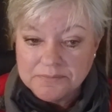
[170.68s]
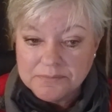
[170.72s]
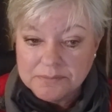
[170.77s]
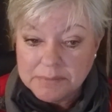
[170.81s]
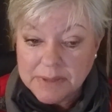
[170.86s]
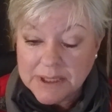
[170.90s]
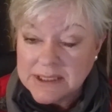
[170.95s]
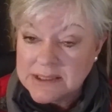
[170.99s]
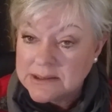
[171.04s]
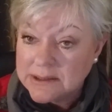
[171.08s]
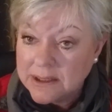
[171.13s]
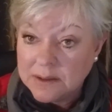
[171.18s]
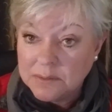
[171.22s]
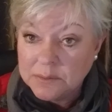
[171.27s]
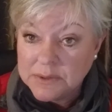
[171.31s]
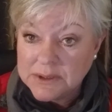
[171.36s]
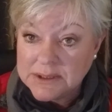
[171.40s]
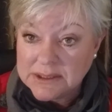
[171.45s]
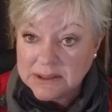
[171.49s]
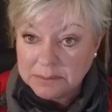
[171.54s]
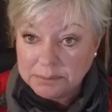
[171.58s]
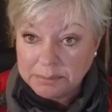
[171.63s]
My son
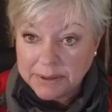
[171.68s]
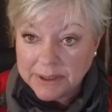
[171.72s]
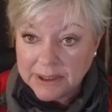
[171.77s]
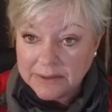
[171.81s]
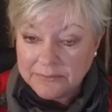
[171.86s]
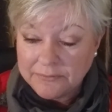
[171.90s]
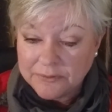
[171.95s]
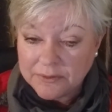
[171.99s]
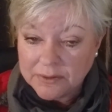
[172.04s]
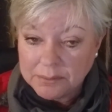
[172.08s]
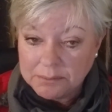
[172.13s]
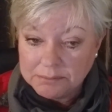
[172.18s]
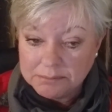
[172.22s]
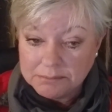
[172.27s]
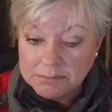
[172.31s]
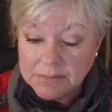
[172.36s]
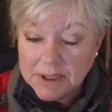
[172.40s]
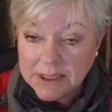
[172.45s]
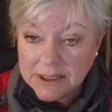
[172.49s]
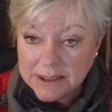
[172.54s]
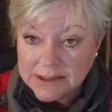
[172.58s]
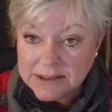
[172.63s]
was in bed for
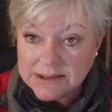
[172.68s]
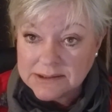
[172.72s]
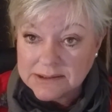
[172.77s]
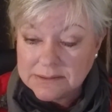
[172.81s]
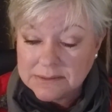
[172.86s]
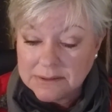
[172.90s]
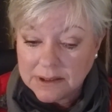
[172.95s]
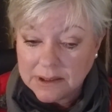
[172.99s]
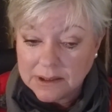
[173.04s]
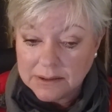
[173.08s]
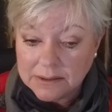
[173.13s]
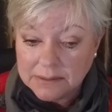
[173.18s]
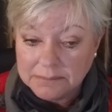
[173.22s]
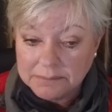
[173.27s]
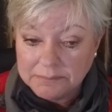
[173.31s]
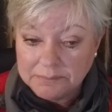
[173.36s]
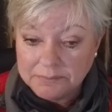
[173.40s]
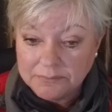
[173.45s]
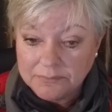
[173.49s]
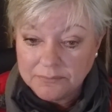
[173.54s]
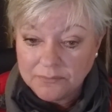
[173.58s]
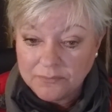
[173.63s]
months
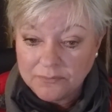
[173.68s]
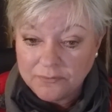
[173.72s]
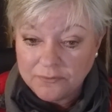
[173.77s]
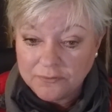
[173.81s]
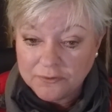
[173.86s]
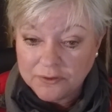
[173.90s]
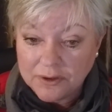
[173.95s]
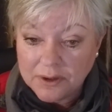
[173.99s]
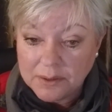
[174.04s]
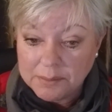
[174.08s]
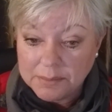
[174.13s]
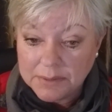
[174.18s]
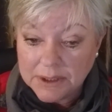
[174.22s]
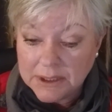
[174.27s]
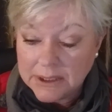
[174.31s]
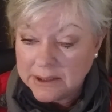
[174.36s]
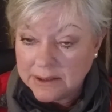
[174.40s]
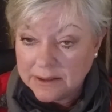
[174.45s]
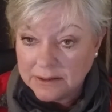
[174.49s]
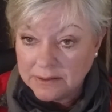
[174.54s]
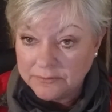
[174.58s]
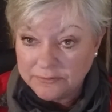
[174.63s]
from an
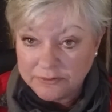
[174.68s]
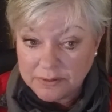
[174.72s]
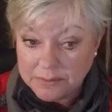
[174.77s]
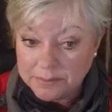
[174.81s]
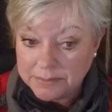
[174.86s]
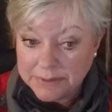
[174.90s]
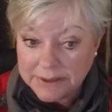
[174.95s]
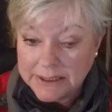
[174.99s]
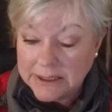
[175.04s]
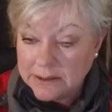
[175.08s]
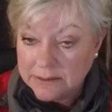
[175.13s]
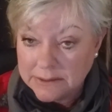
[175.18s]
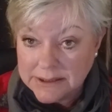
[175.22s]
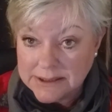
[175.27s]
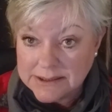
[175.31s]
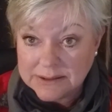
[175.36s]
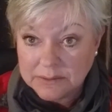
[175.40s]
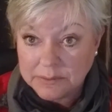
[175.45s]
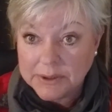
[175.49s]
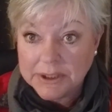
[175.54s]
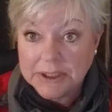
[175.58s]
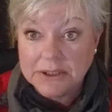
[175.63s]
illness
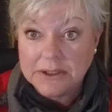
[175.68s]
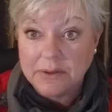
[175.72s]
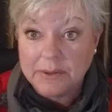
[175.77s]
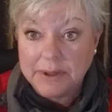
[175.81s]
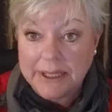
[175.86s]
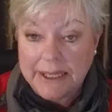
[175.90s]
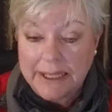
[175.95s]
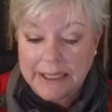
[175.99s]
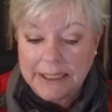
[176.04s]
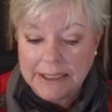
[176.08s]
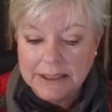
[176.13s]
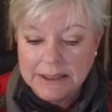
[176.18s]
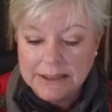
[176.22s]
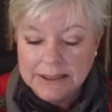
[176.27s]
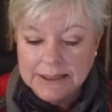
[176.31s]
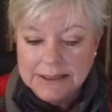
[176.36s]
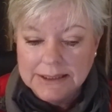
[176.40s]
that we didn't know he had.